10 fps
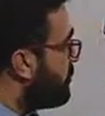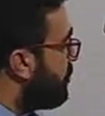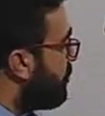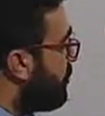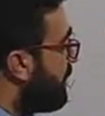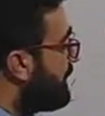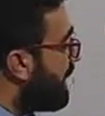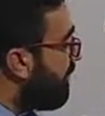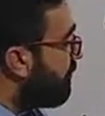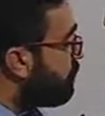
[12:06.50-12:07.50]
So it
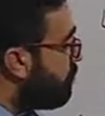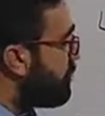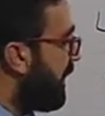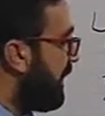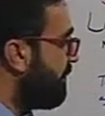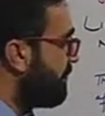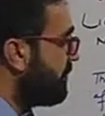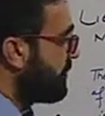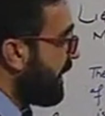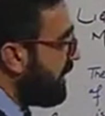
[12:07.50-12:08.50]
has two
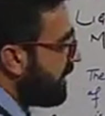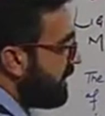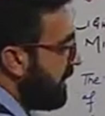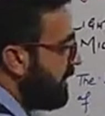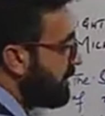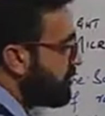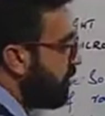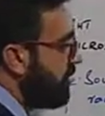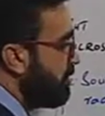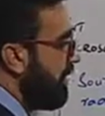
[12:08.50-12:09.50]
types: scanning
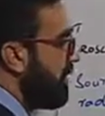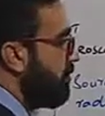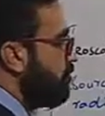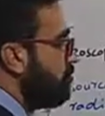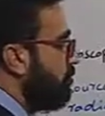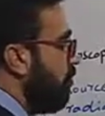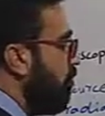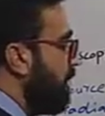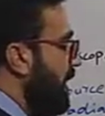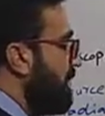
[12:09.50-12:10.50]
electron
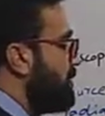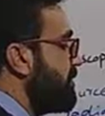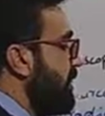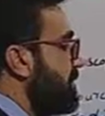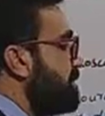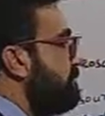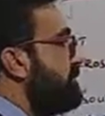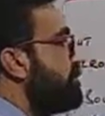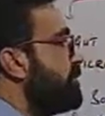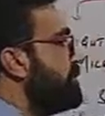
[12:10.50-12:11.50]
microscope and
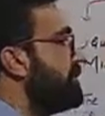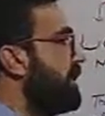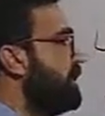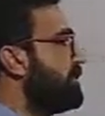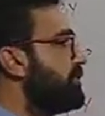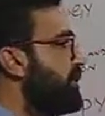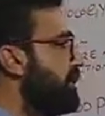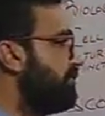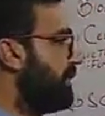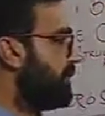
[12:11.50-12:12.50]
transmission
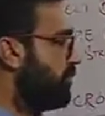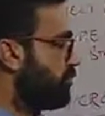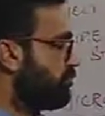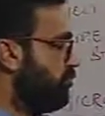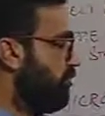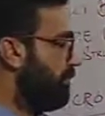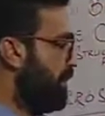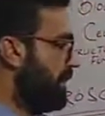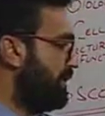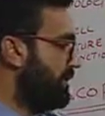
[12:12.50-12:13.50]
electron
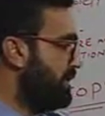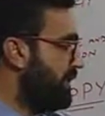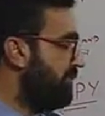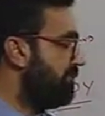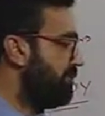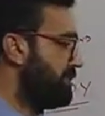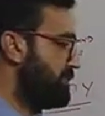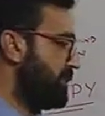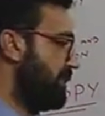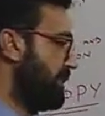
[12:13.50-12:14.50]
microscope, or TEM, which
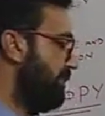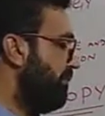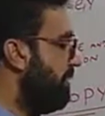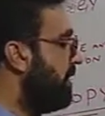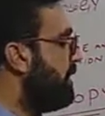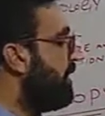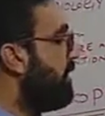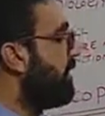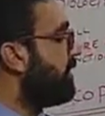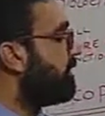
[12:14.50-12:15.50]
is called TEM.
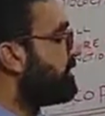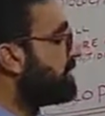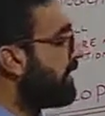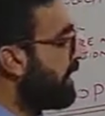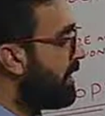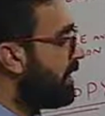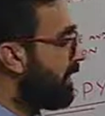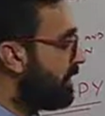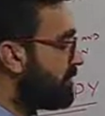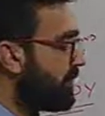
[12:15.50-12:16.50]
Now,
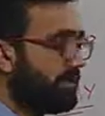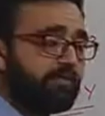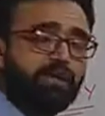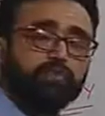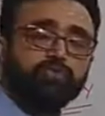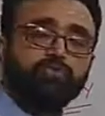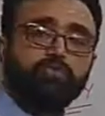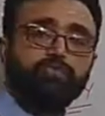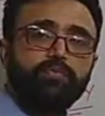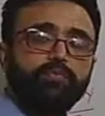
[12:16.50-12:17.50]
scanning electron
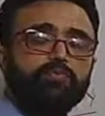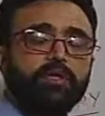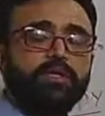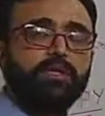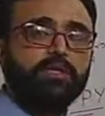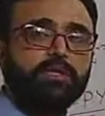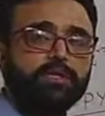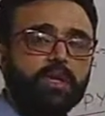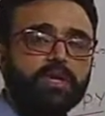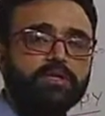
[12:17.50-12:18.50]
microscope
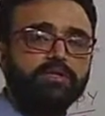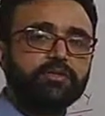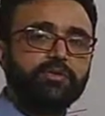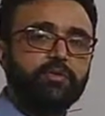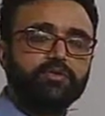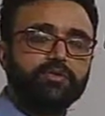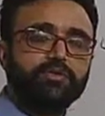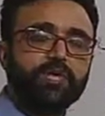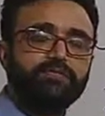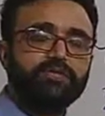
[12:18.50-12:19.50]
usually tells us about the
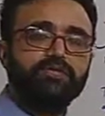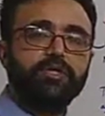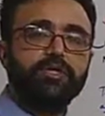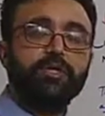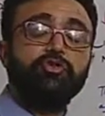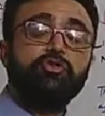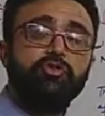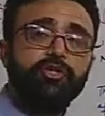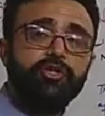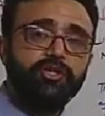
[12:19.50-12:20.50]
surface study in
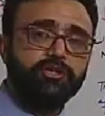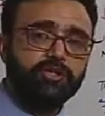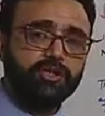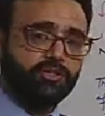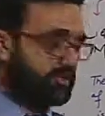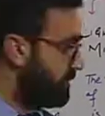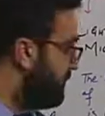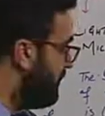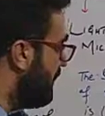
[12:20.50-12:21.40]
3D structure,